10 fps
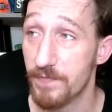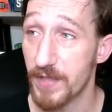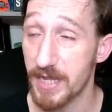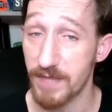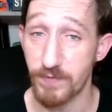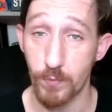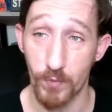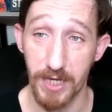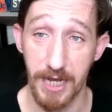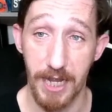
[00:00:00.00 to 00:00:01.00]
than if you
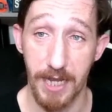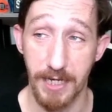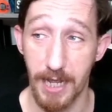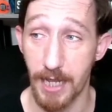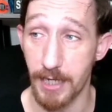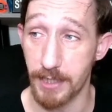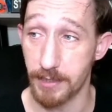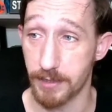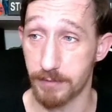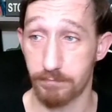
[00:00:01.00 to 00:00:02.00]
went in
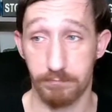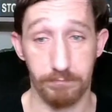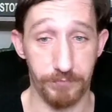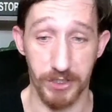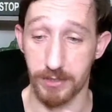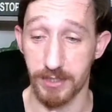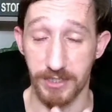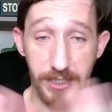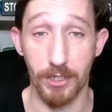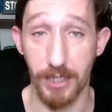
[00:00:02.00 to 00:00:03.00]
and just
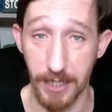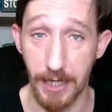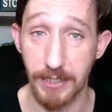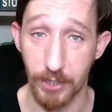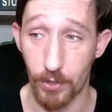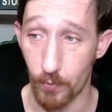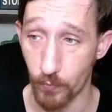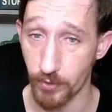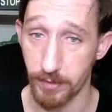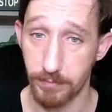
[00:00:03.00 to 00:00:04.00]
considered it its
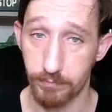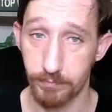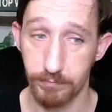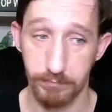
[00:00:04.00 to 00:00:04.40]
own